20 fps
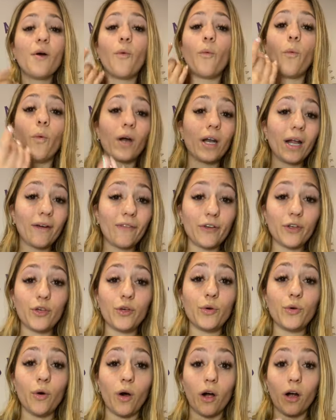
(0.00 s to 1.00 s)
Whatever
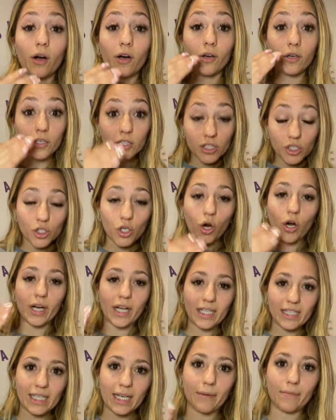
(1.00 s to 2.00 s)
you are
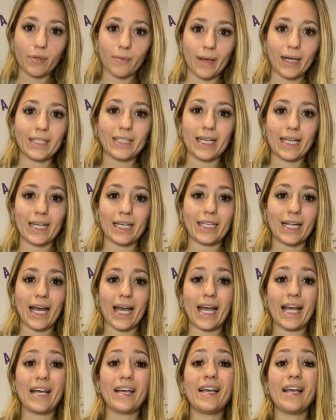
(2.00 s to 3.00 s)
starting to implement day to
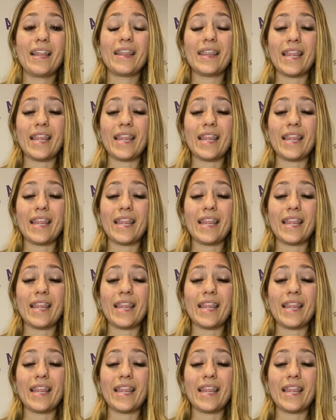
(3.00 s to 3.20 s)
day,